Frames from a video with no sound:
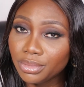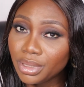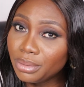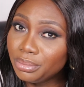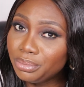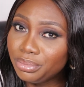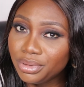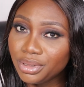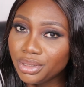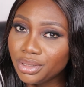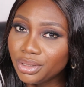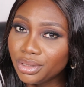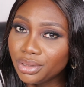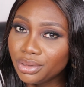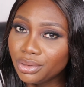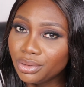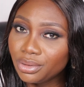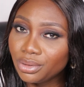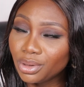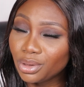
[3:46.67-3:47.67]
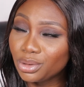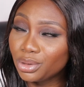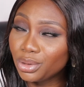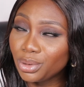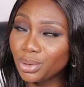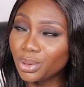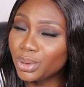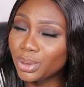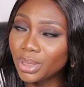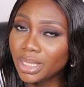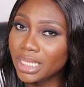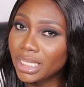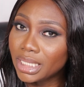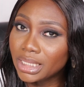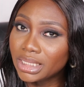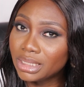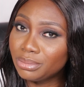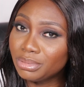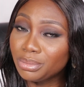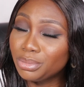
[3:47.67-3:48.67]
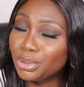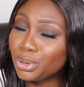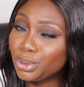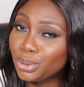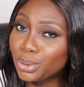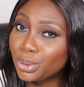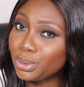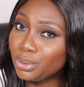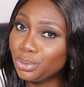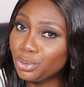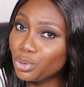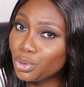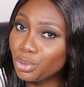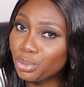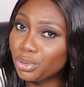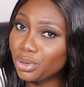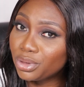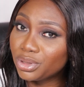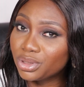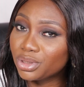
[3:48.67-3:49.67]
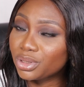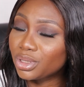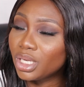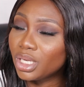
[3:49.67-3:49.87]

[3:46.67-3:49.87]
maybe not to your knowledge, maybe you don't know, but